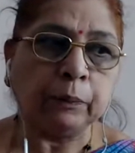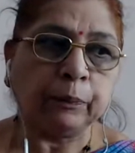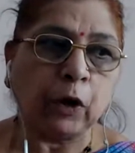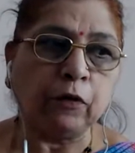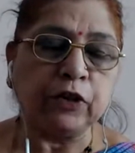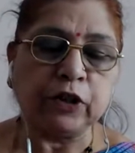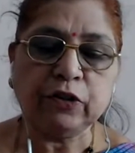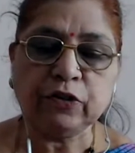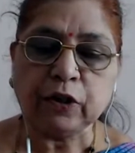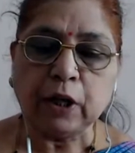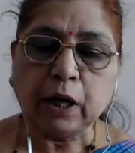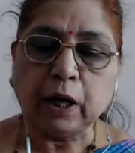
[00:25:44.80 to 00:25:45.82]

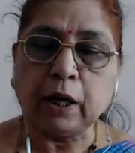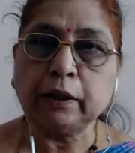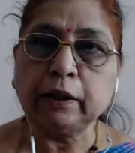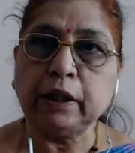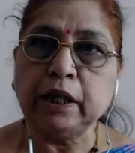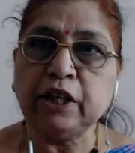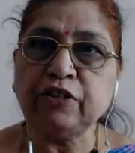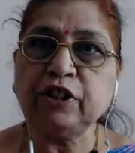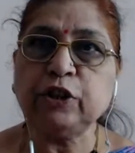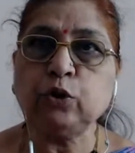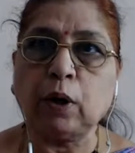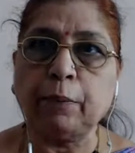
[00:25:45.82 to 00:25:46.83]
provisions are easy
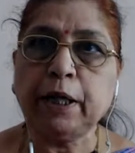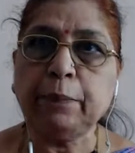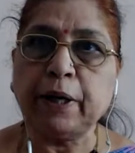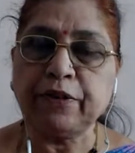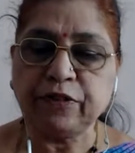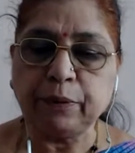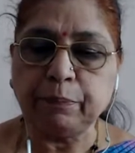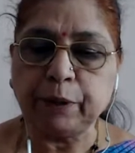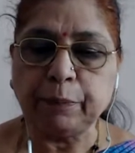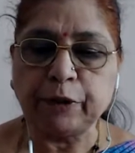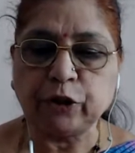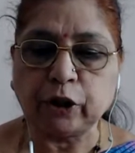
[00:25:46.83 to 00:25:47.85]
to amend by
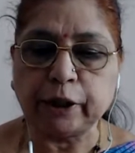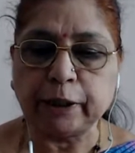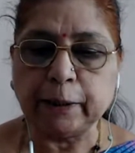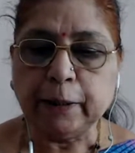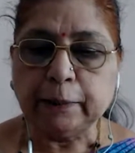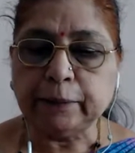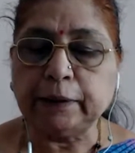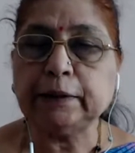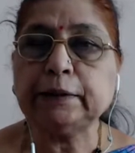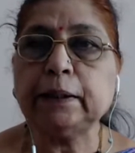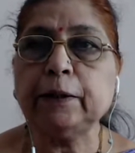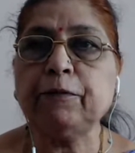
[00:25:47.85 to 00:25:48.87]
simple majority. That
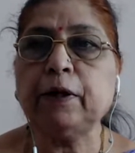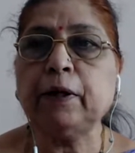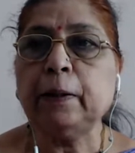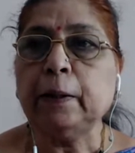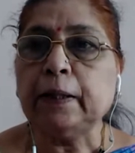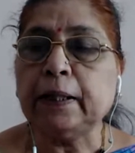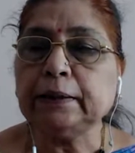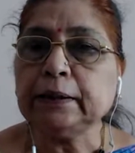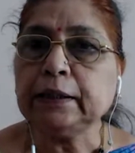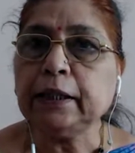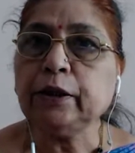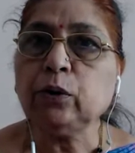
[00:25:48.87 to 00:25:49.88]
is, if a
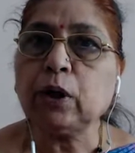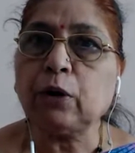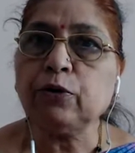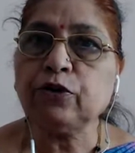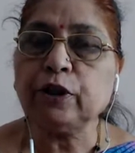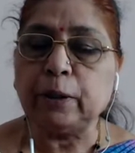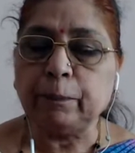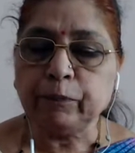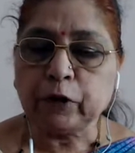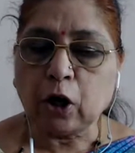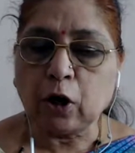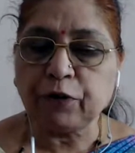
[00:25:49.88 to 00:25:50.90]
legislative council
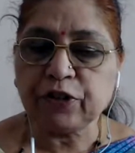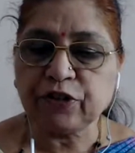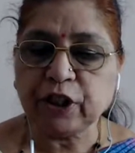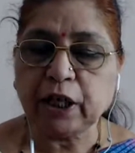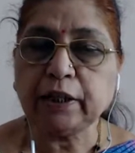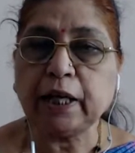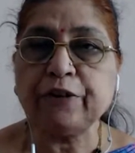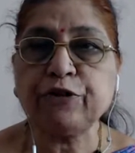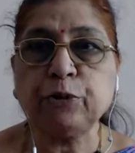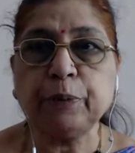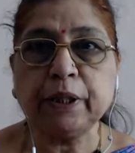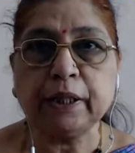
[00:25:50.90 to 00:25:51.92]
of a state has
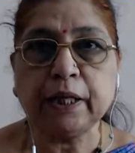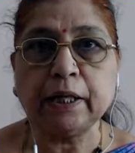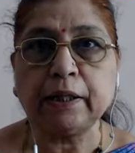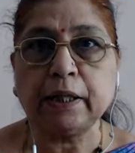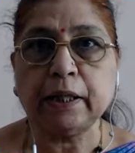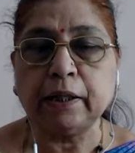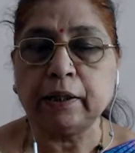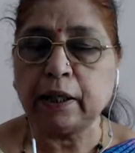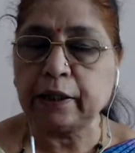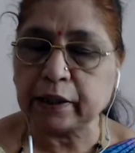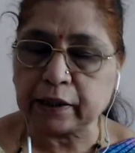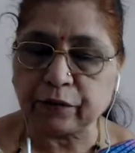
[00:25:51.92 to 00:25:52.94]
to be created under
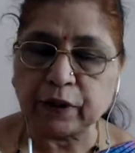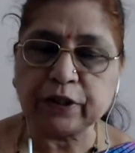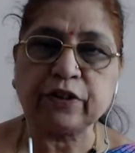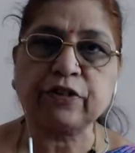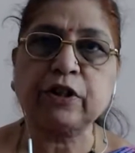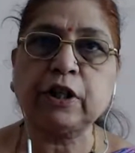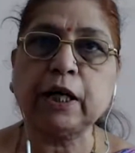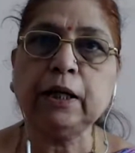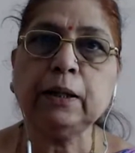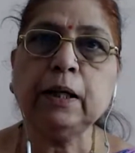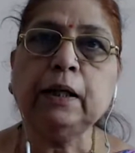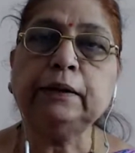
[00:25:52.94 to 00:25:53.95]
Article
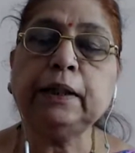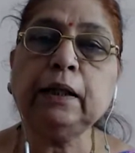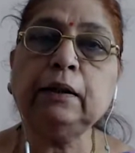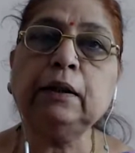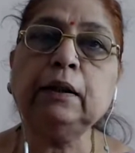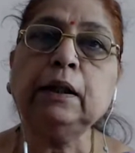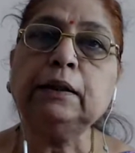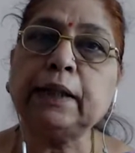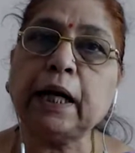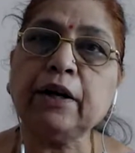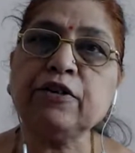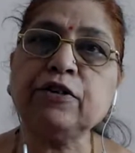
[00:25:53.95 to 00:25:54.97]
169, then
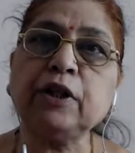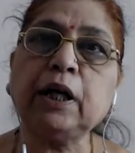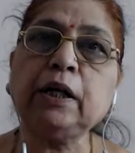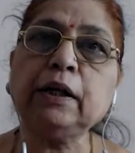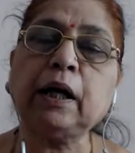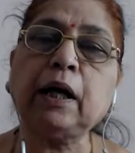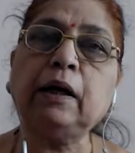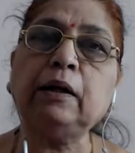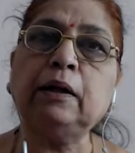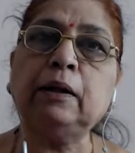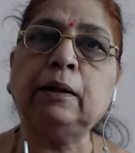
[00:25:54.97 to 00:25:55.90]
that state can